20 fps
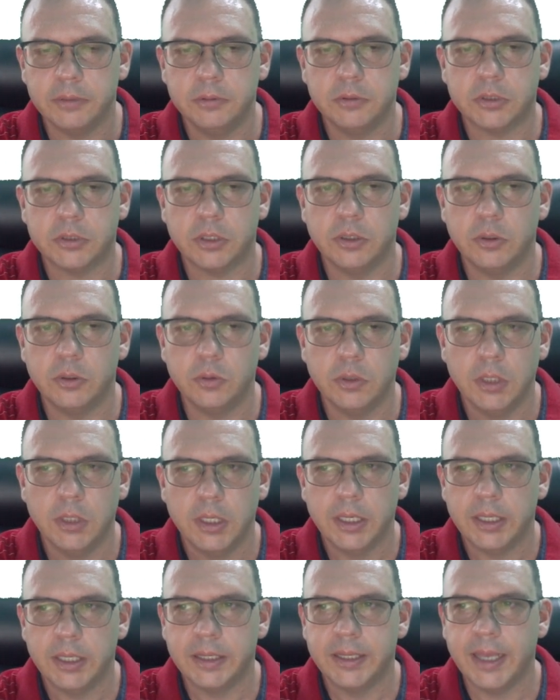So
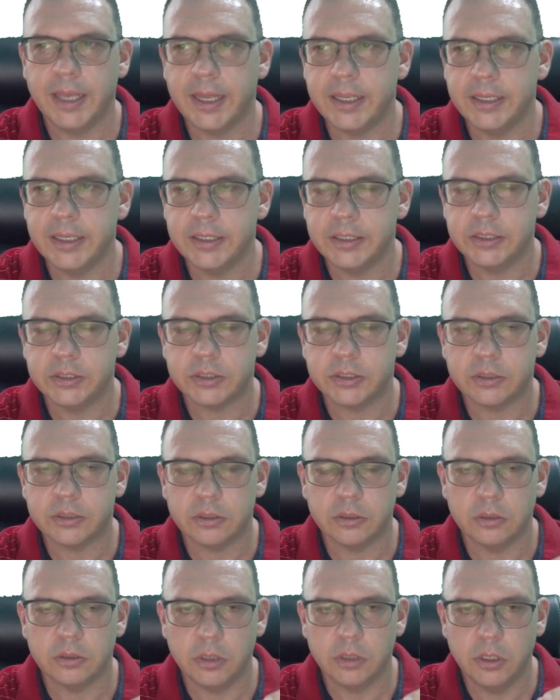that is,
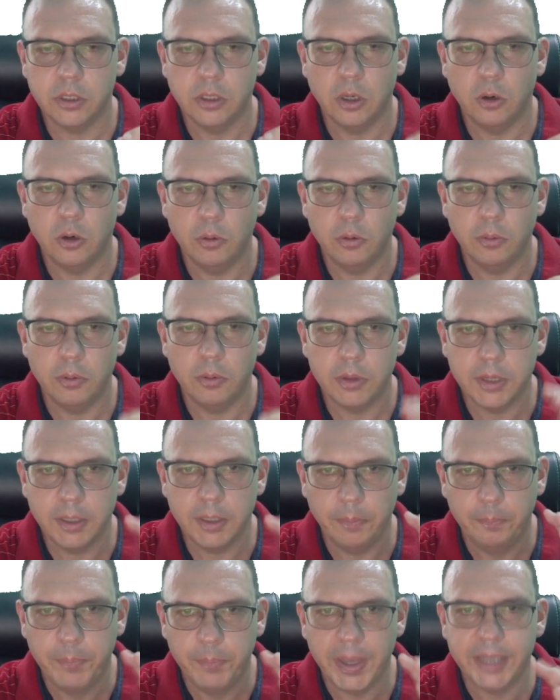the
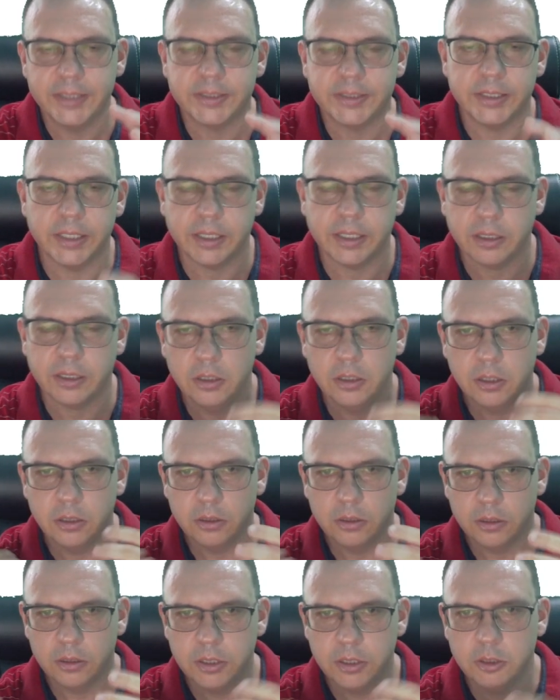basic
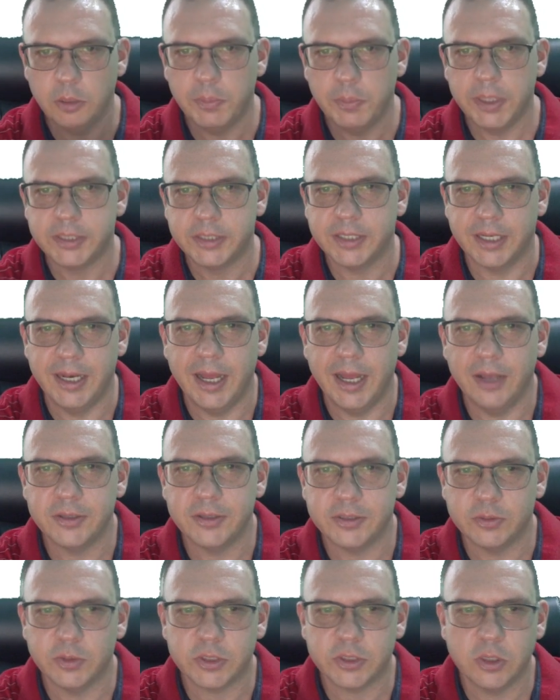analysis
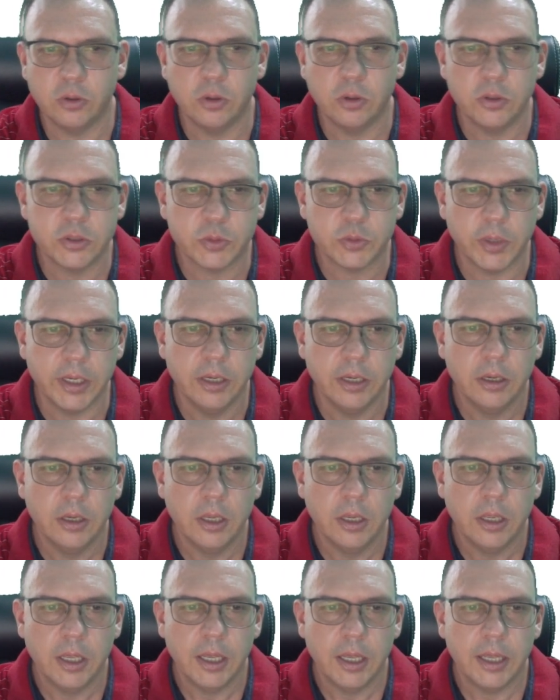of what's going on this week.
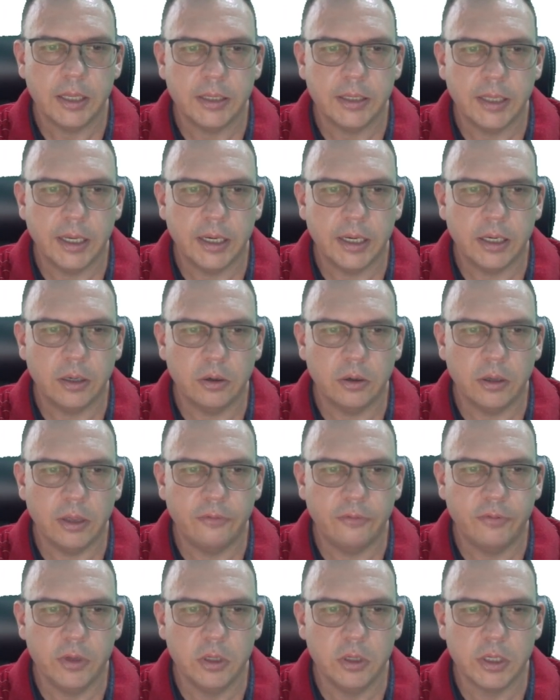Now,
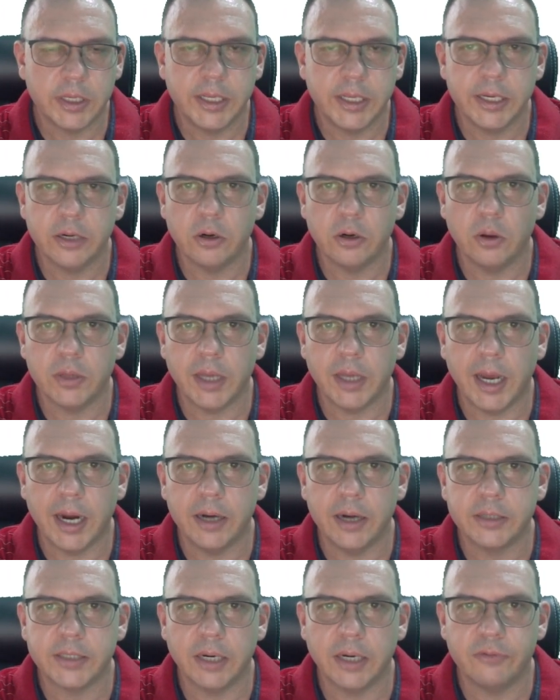if we look here on the
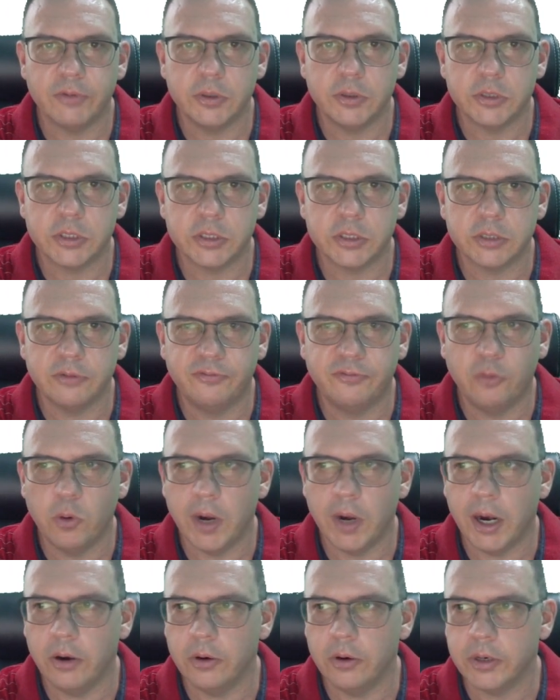higher time frame, which is the
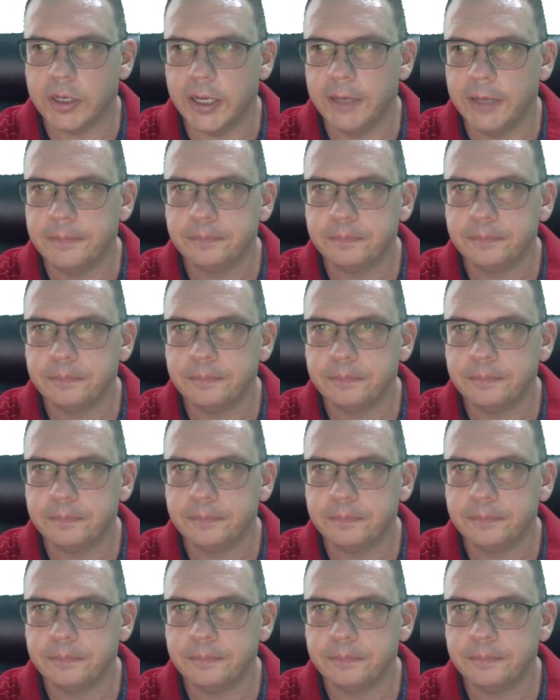4-hour, okay?